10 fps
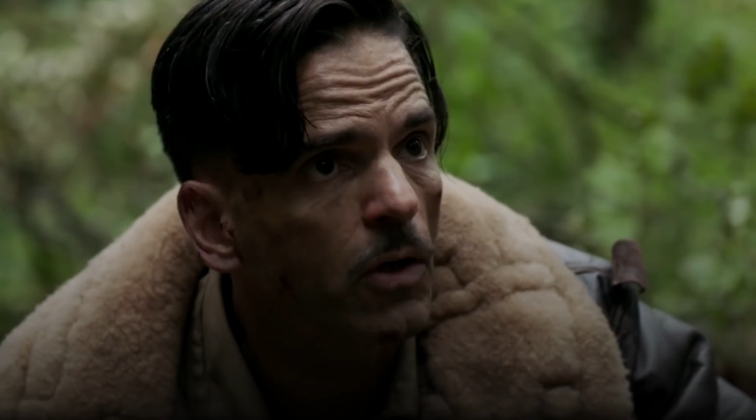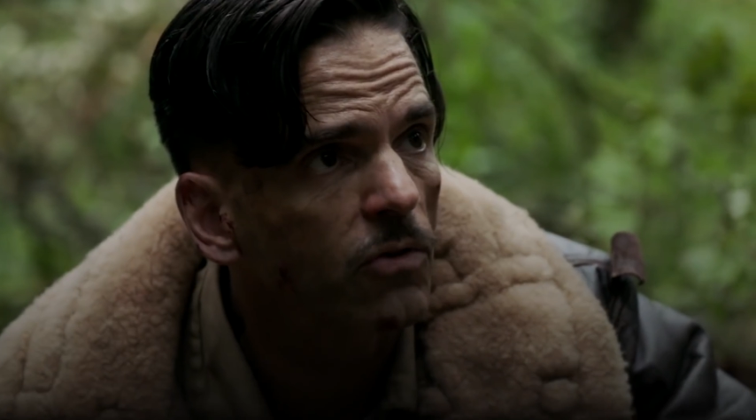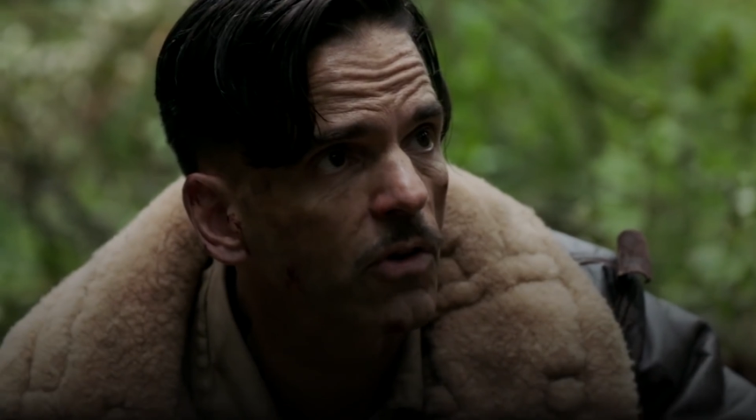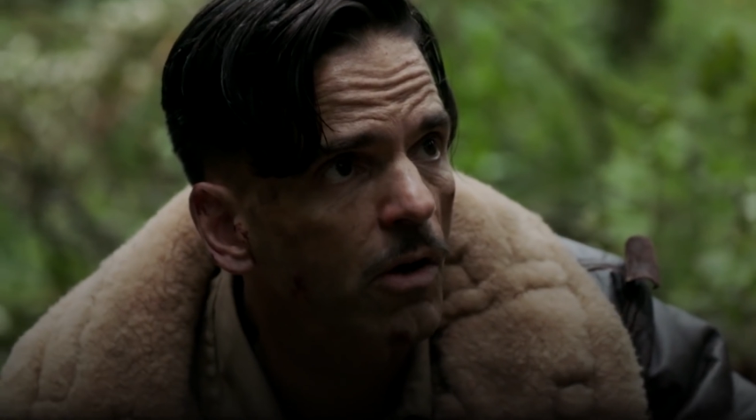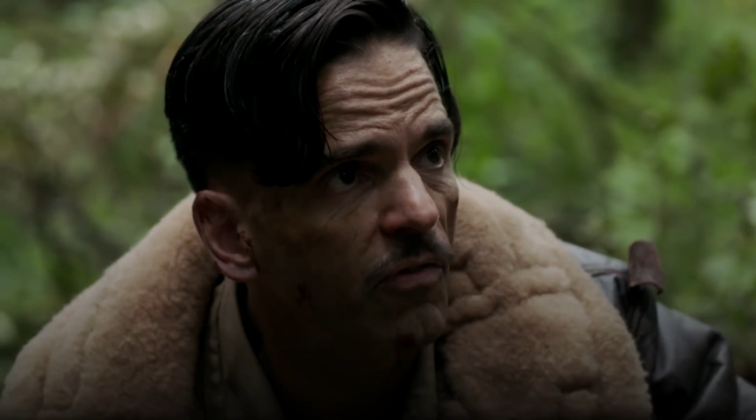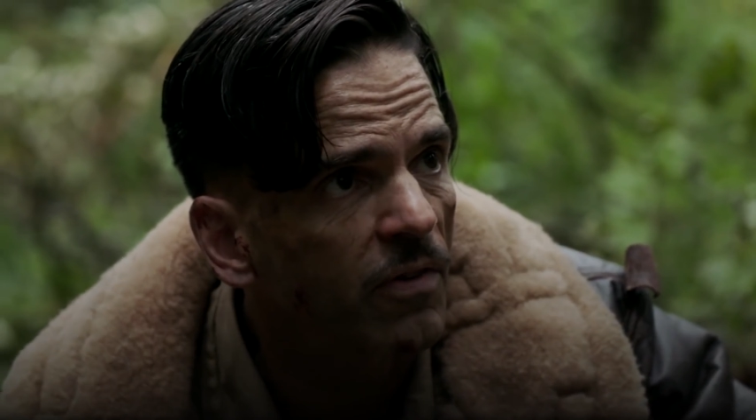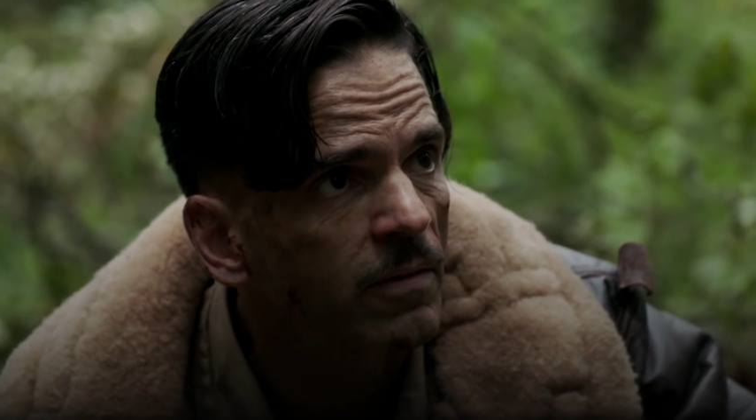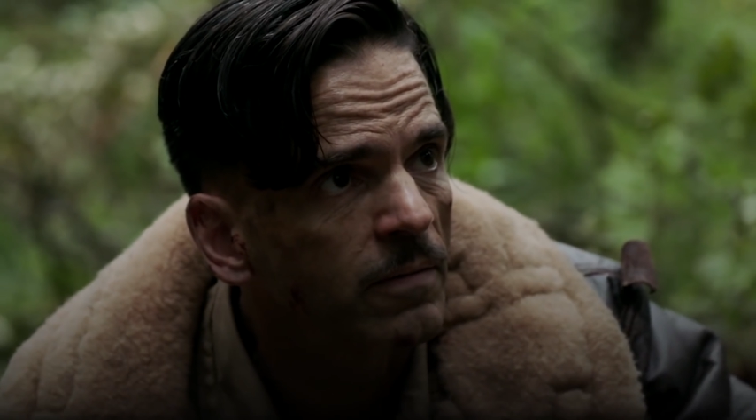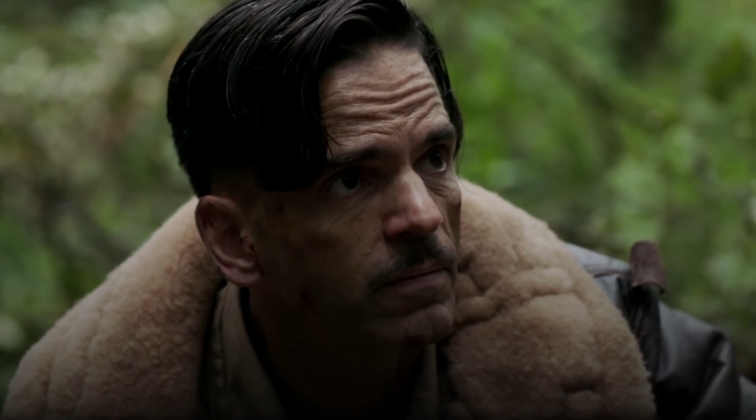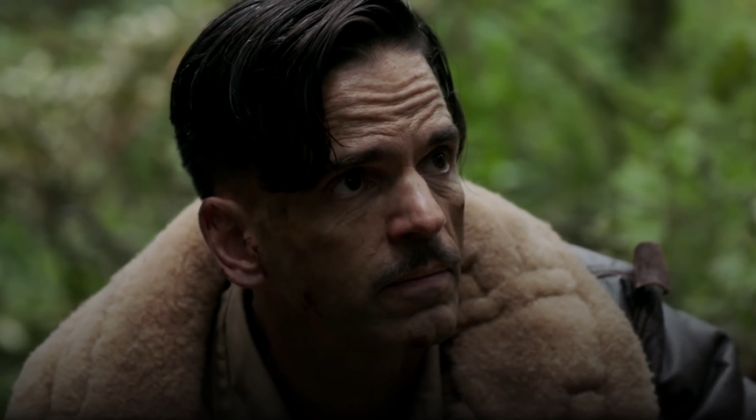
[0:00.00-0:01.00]
goes off,
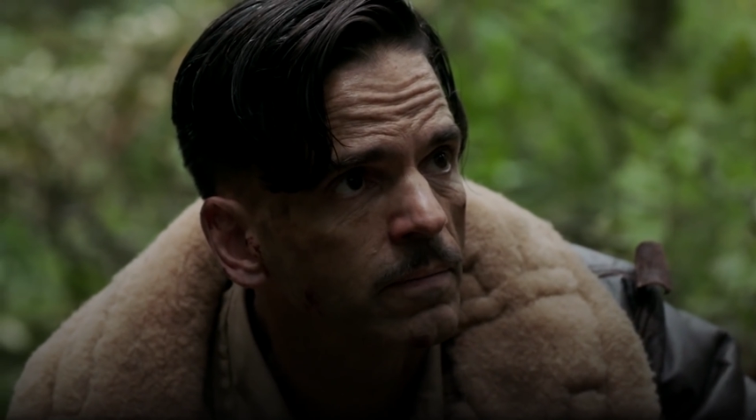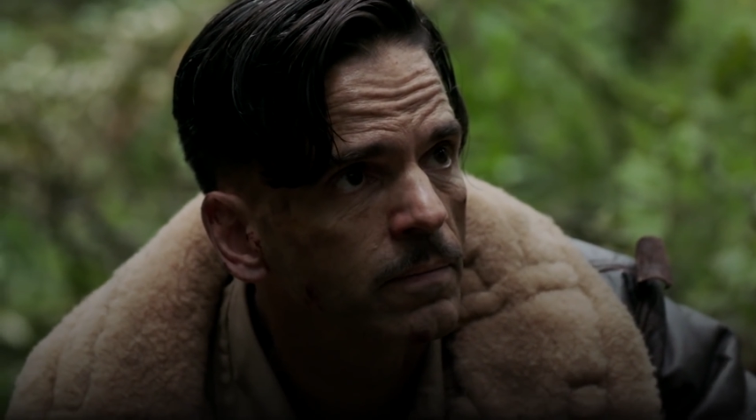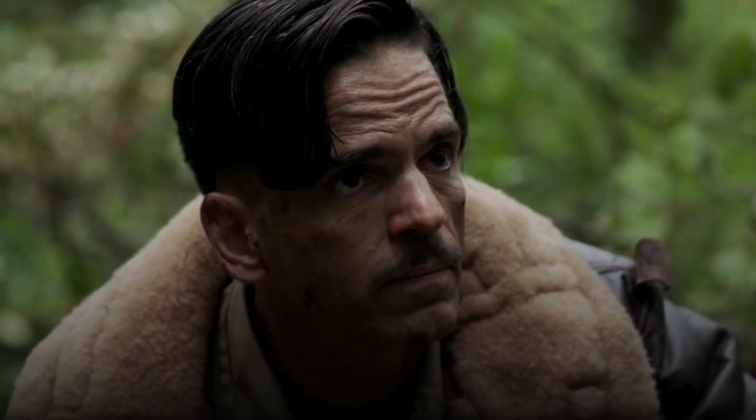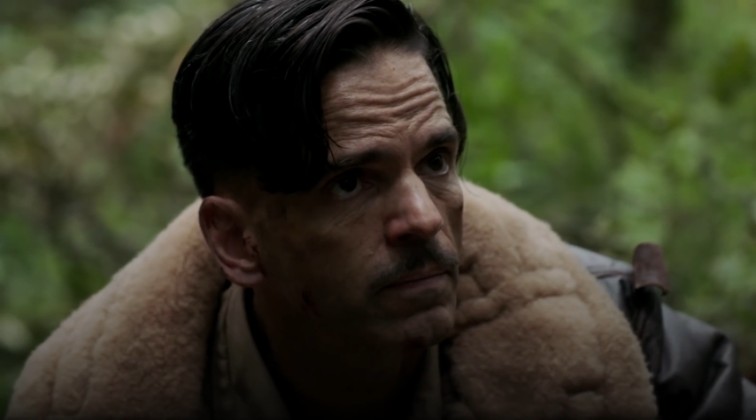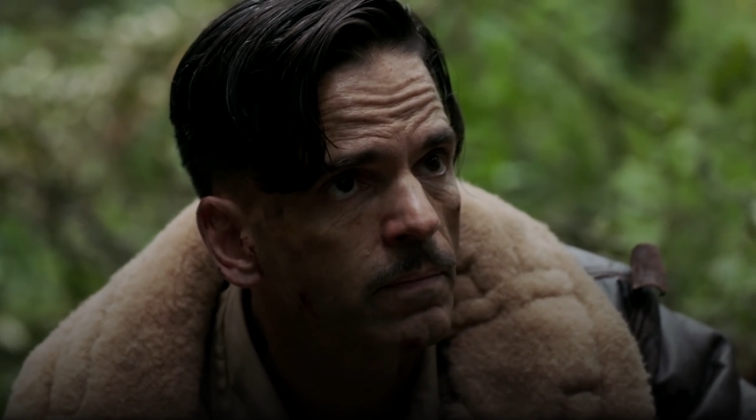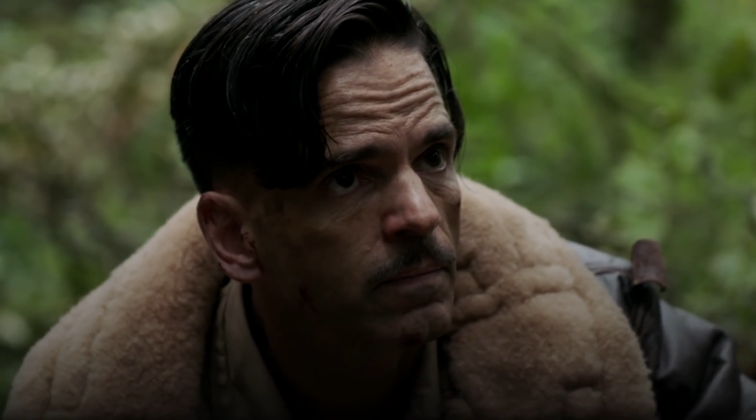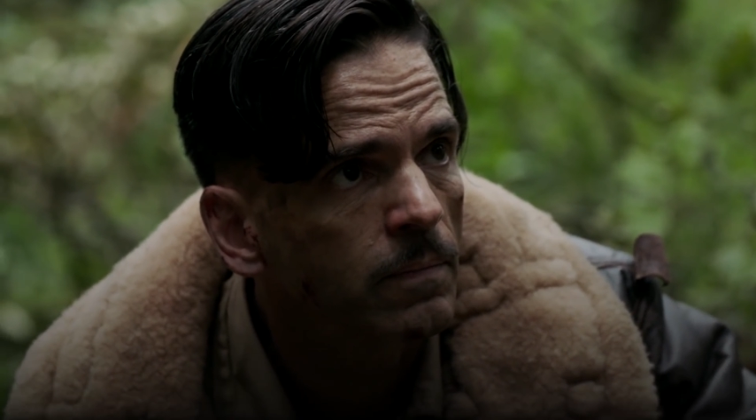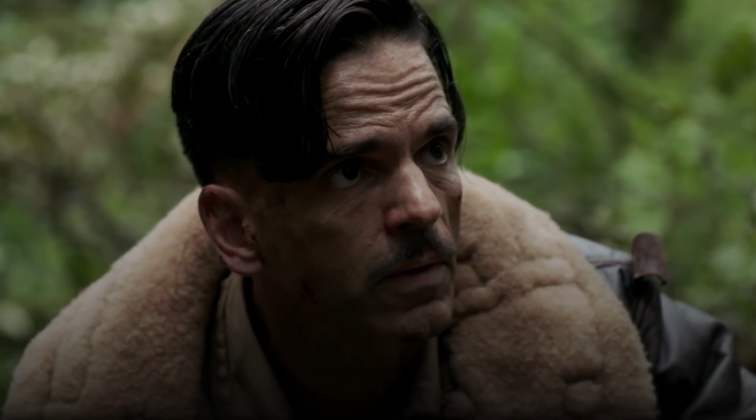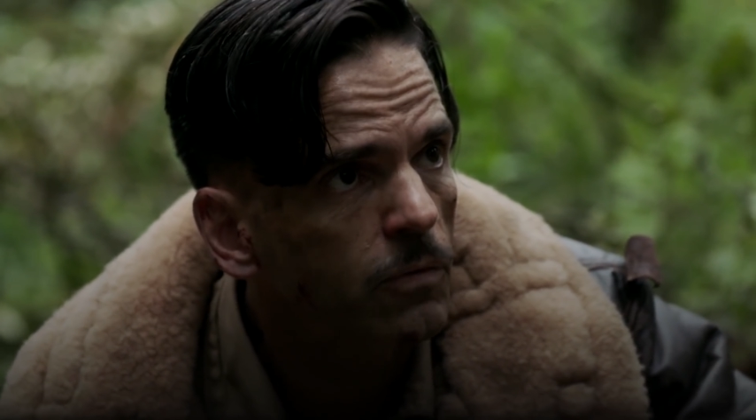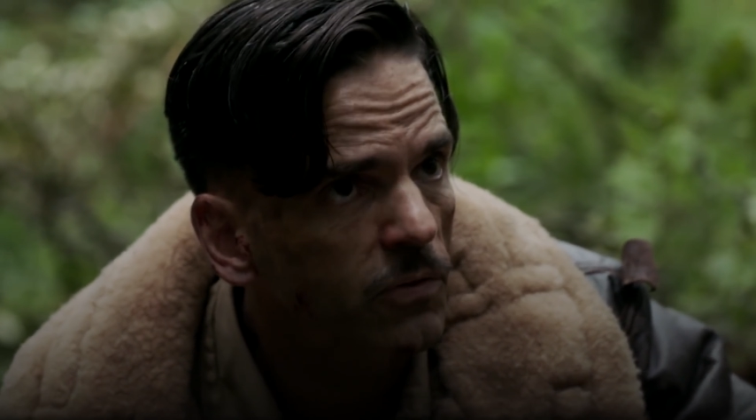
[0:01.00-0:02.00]

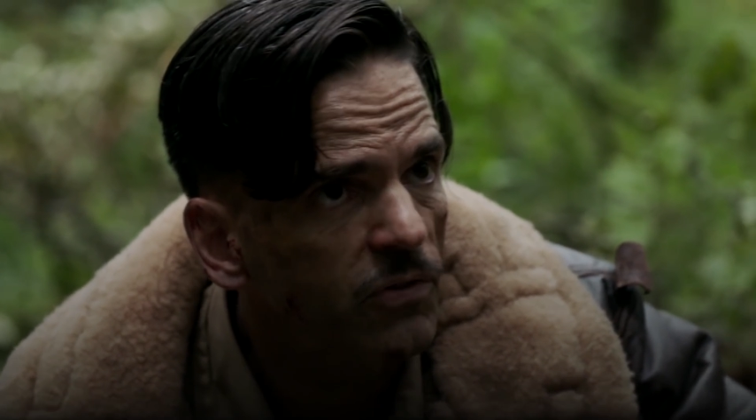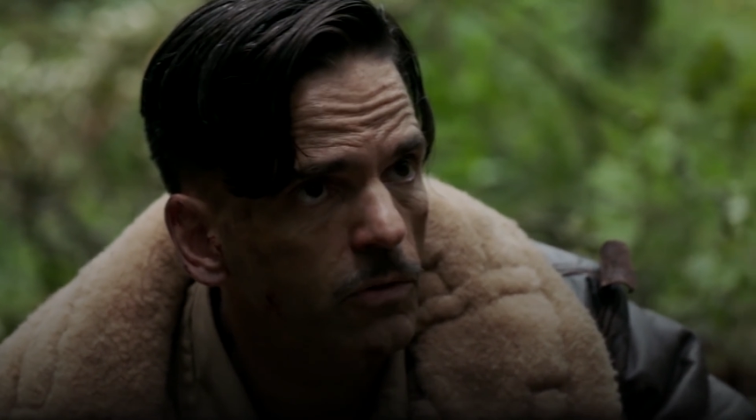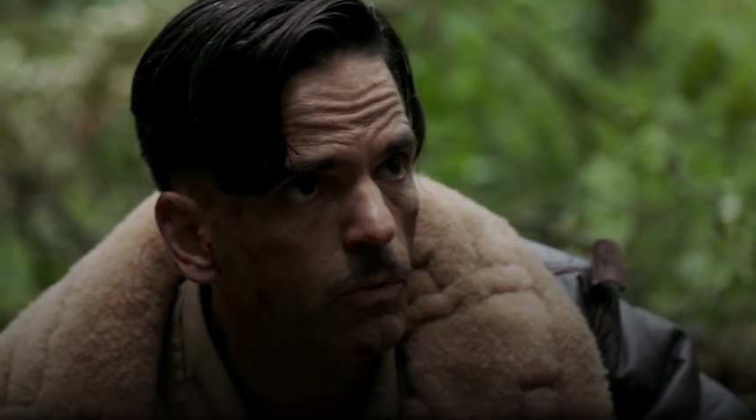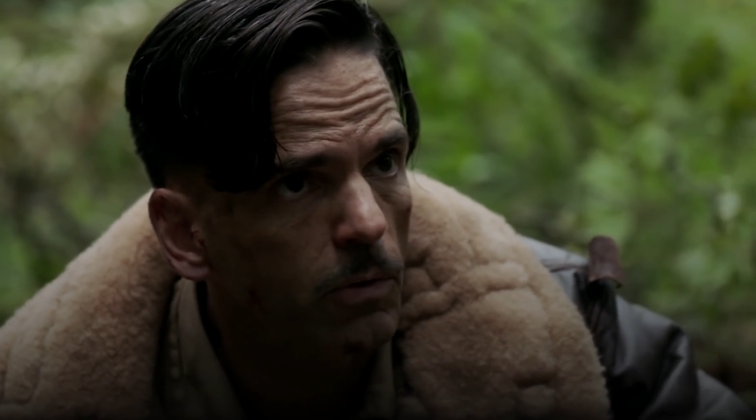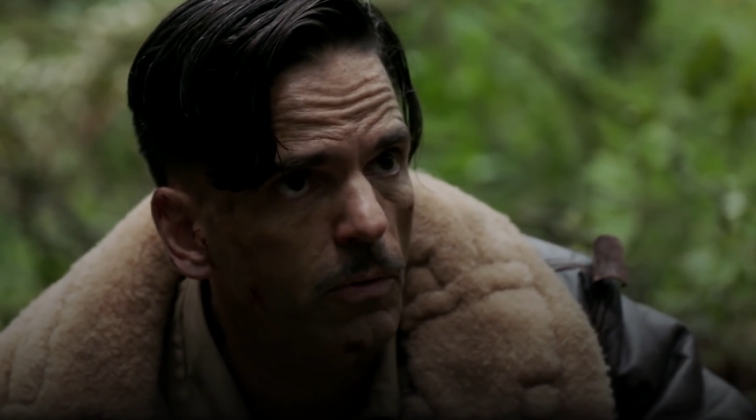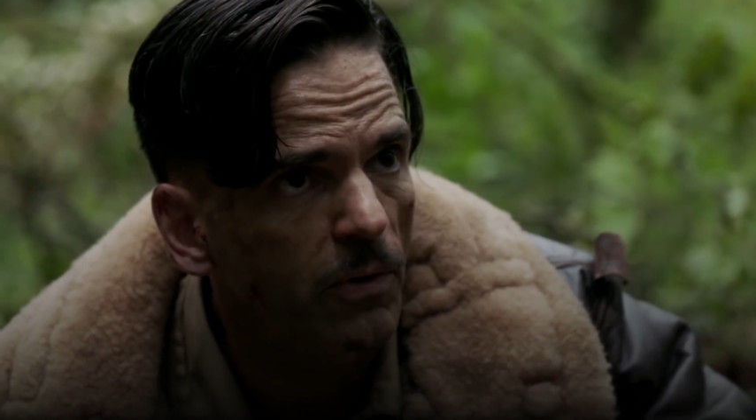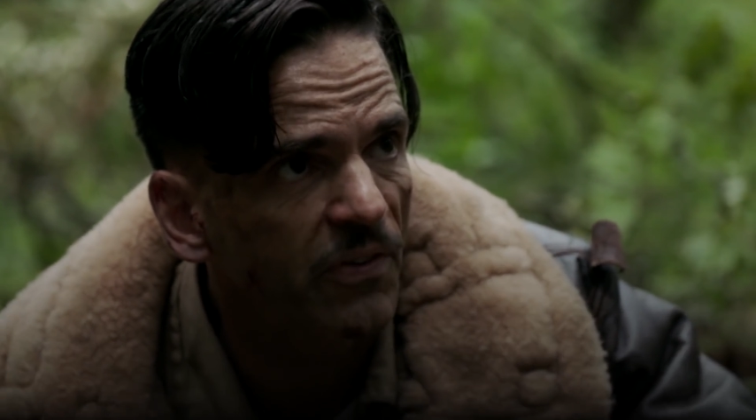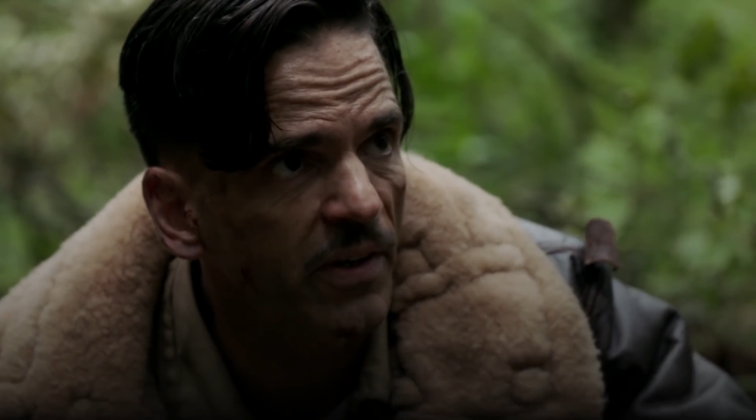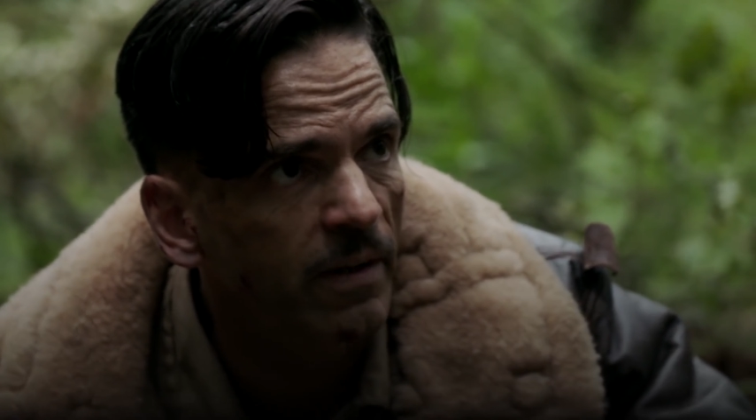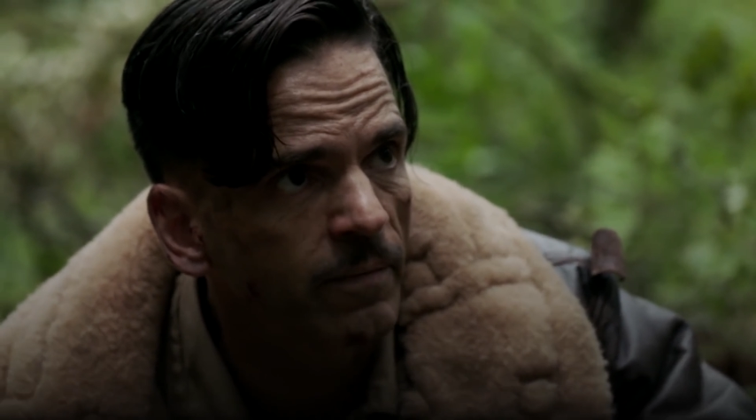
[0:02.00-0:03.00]
it will start World War Three.